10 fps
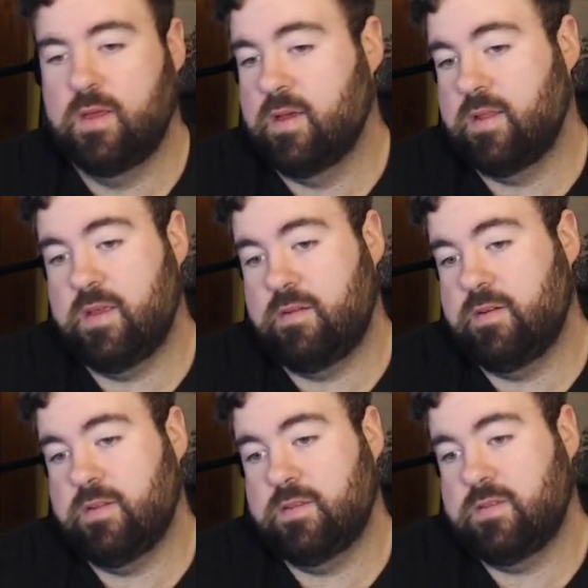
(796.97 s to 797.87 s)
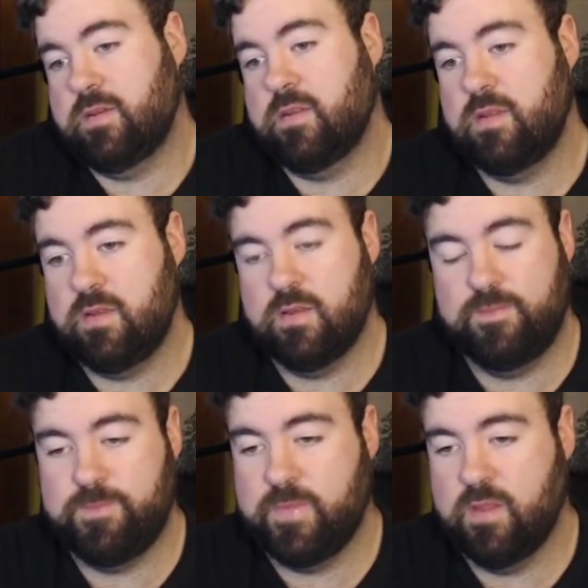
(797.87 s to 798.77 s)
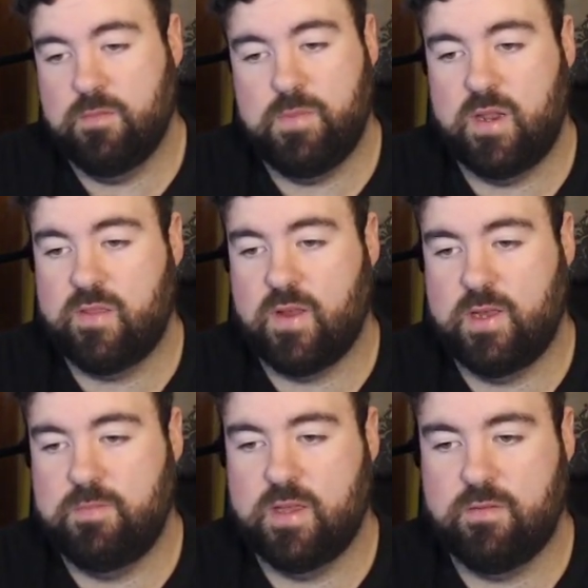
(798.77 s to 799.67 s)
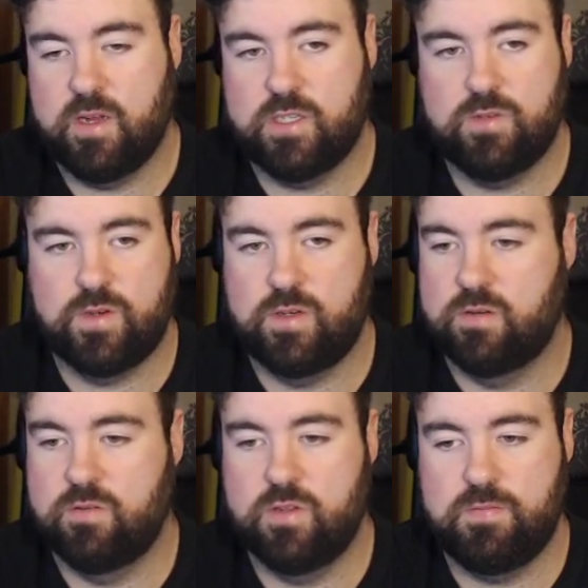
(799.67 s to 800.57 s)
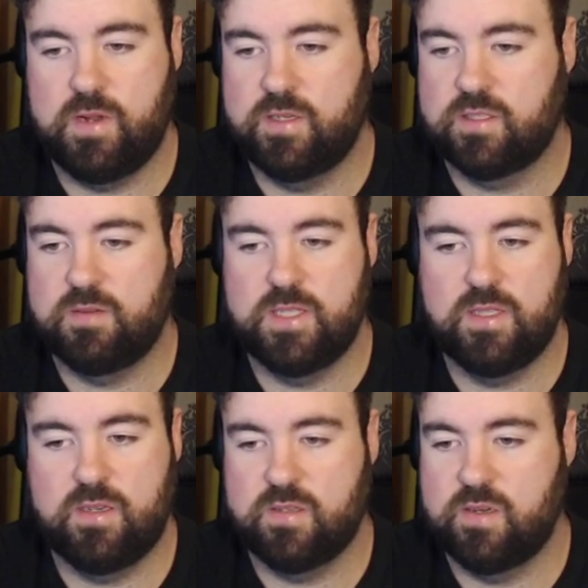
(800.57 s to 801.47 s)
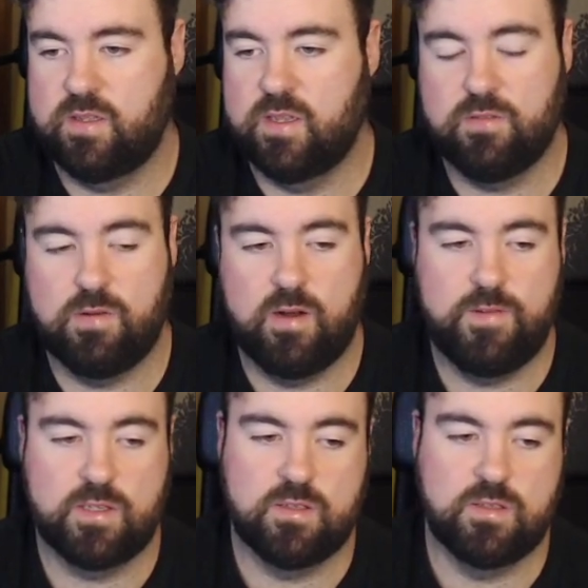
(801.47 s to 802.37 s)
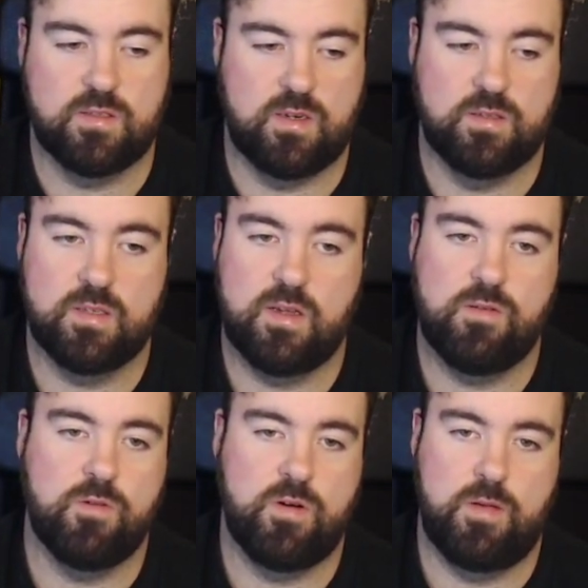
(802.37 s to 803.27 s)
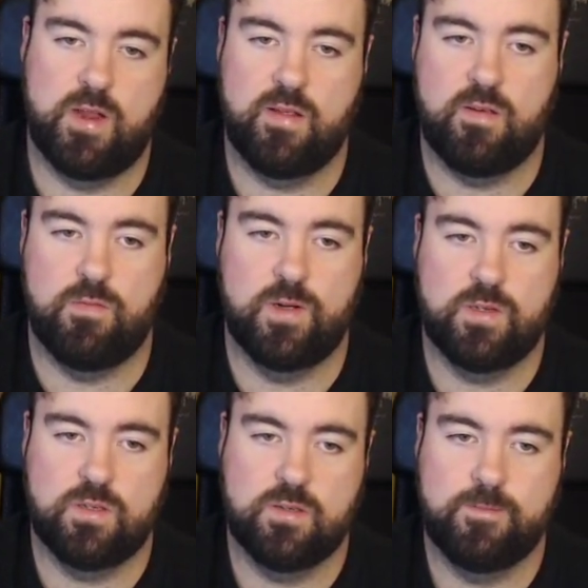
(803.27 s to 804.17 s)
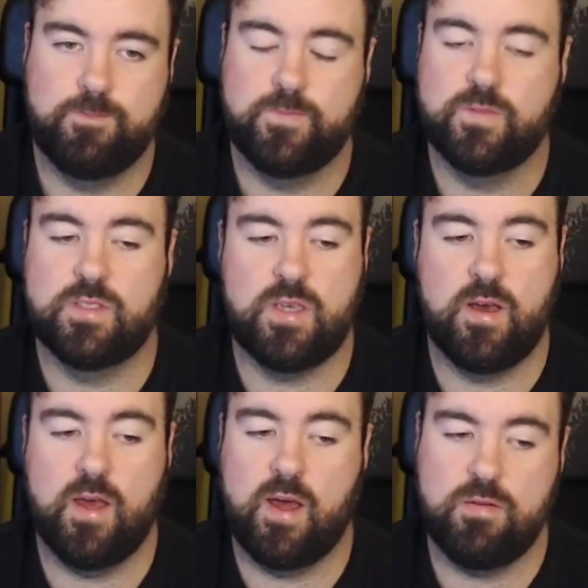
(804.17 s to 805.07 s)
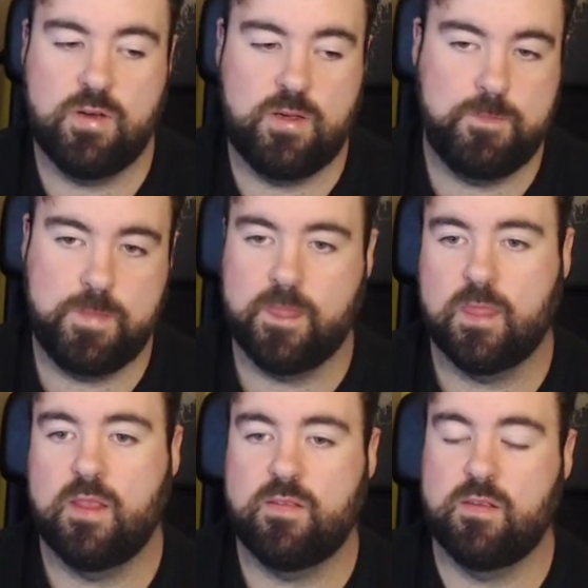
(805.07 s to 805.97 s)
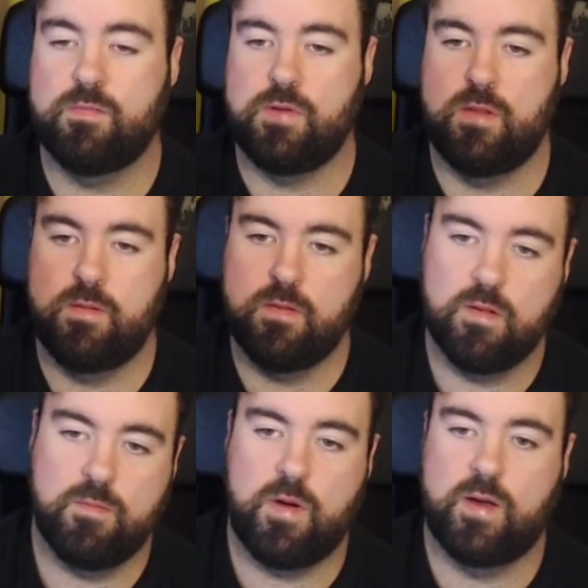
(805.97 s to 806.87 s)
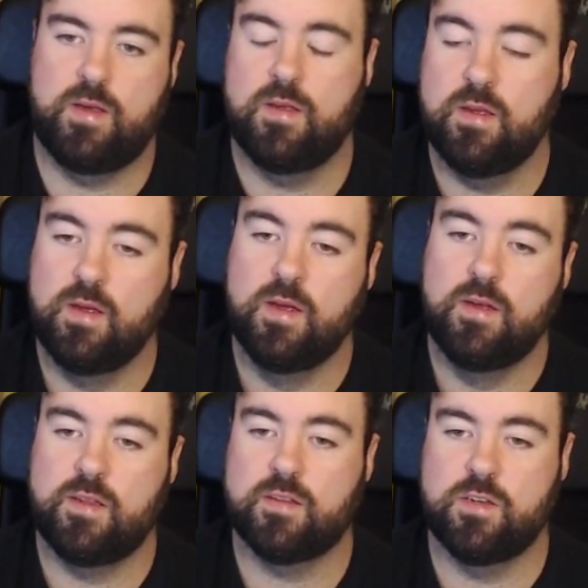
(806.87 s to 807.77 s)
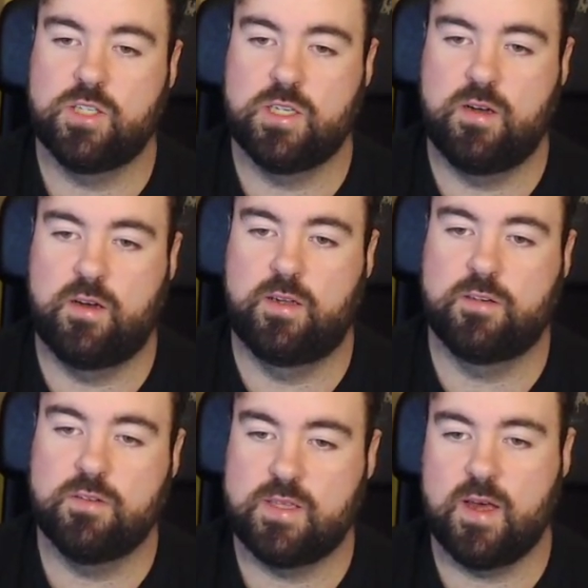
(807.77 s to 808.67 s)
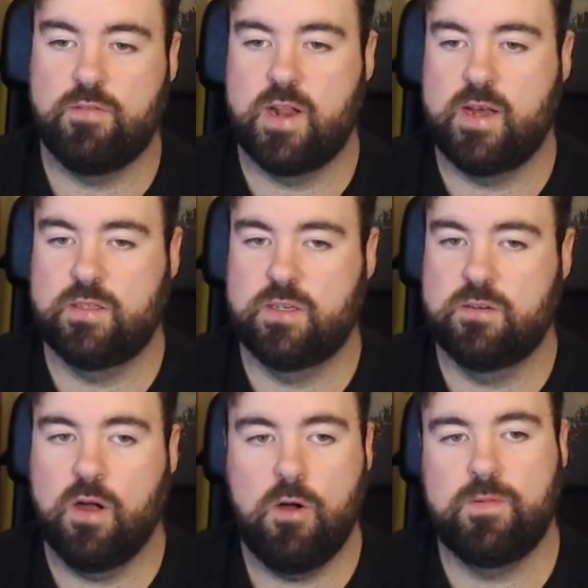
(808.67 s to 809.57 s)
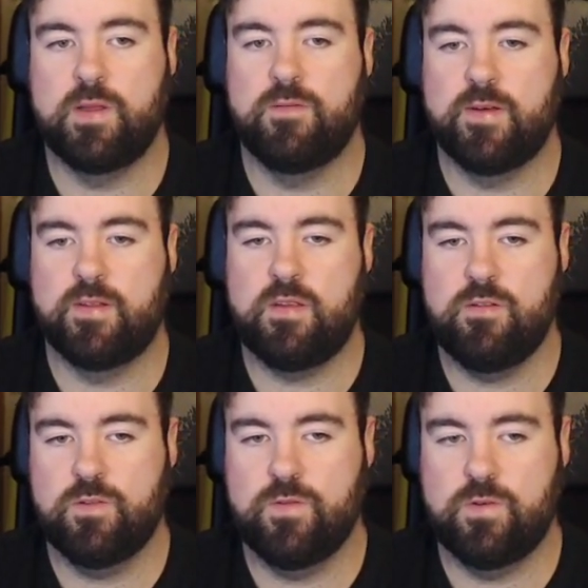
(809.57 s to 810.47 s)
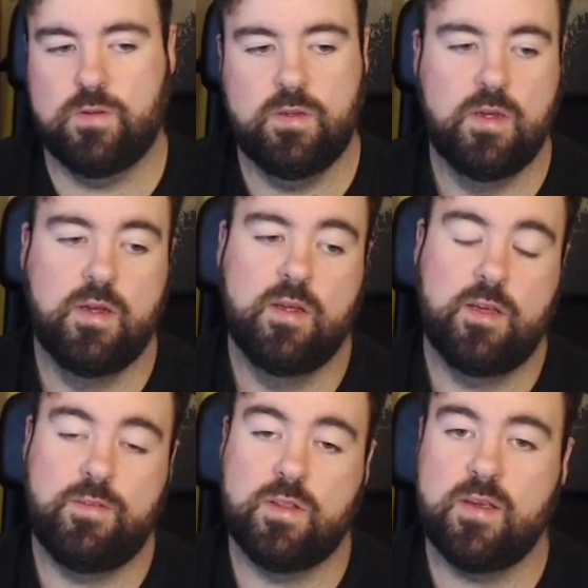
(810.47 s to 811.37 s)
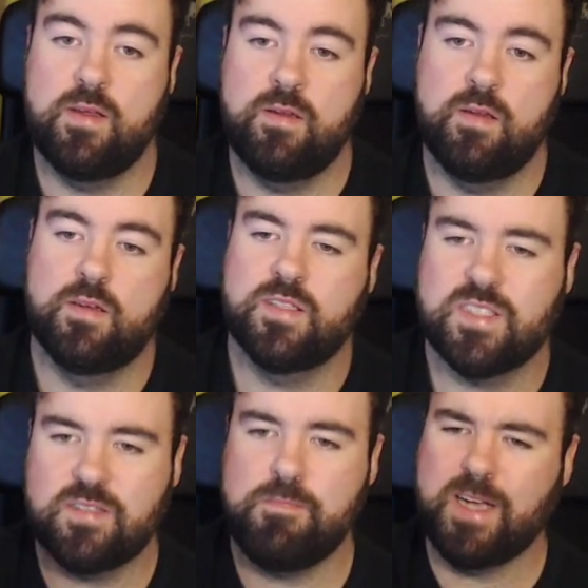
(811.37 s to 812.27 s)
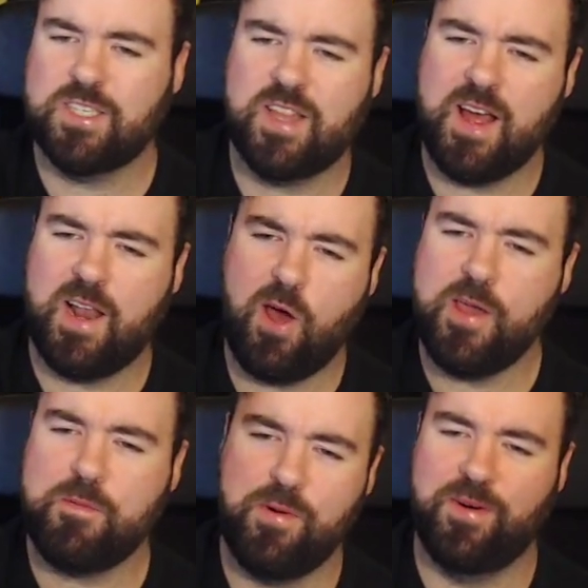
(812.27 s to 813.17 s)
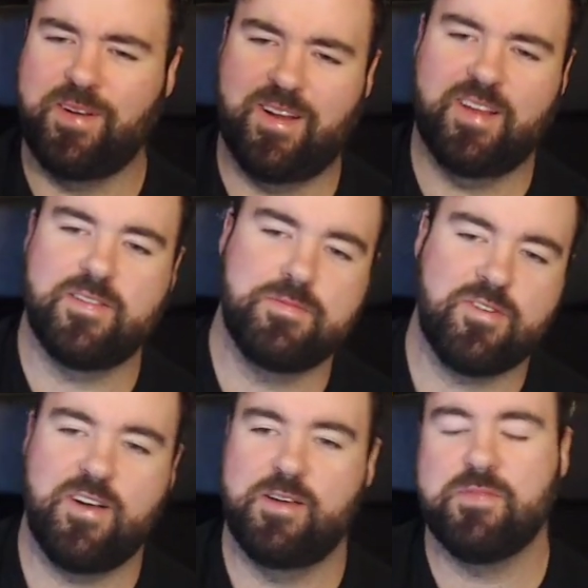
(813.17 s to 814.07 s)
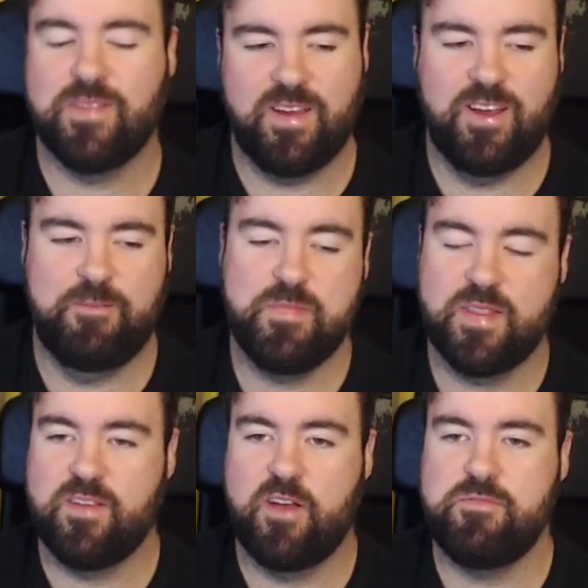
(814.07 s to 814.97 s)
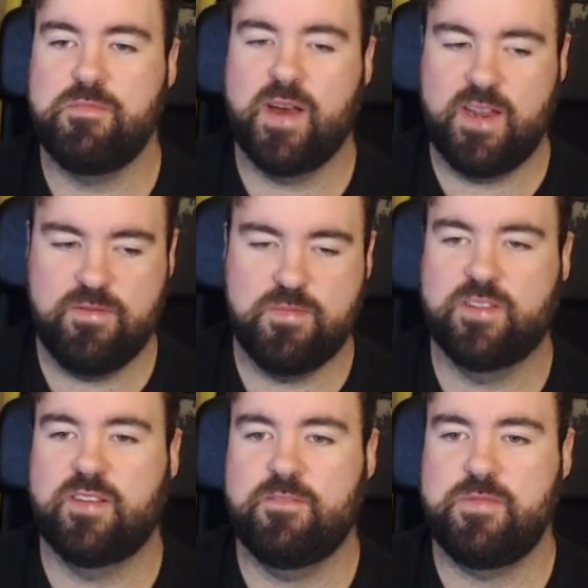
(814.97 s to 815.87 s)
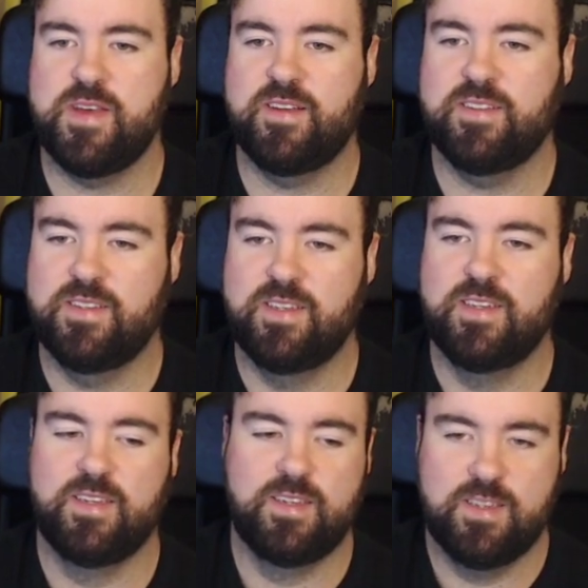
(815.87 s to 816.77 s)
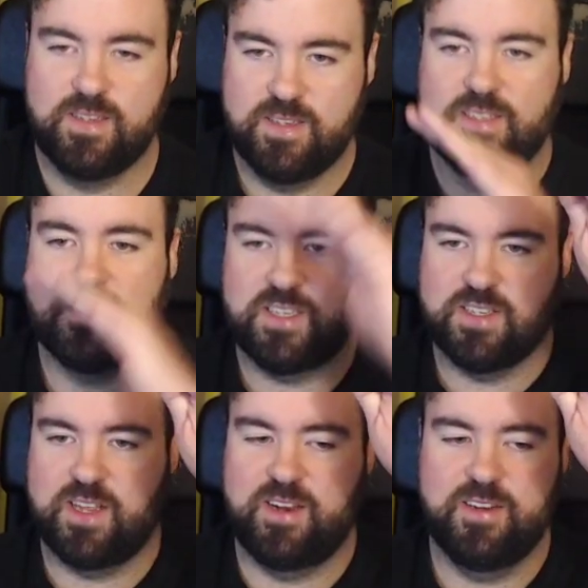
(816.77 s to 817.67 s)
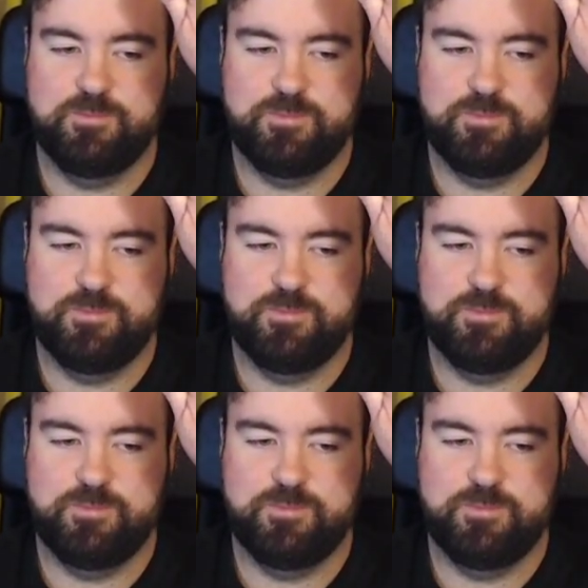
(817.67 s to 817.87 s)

And then realistically, by the time that Rashford or other players come into the side, that's when our fixtures turn, so don't worry about it too much. So yeah, anyway, this has been my discussion on Cristiano Ronaldo. Hopefully you found it useful. If you did, smash that like button and subscribe. So I've been Paddy from Odds on FPL. Chat you later.